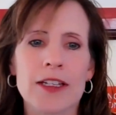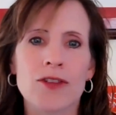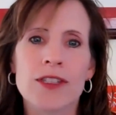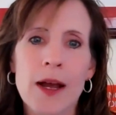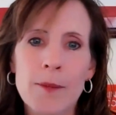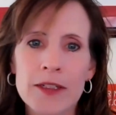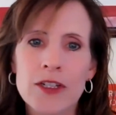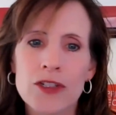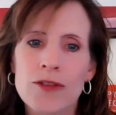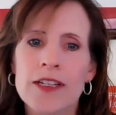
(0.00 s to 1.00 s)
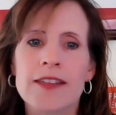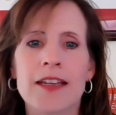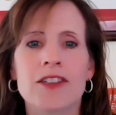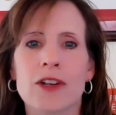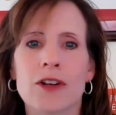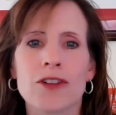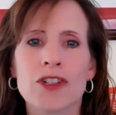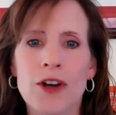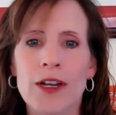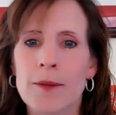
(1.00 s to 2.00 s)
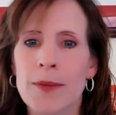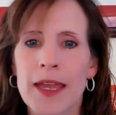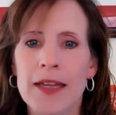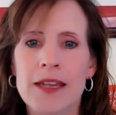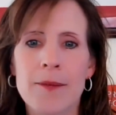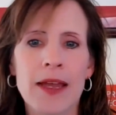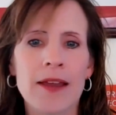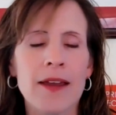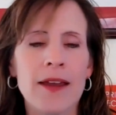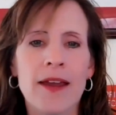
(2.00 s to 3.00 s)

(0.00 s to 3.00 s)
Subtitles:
So some industries that surged during the pandemic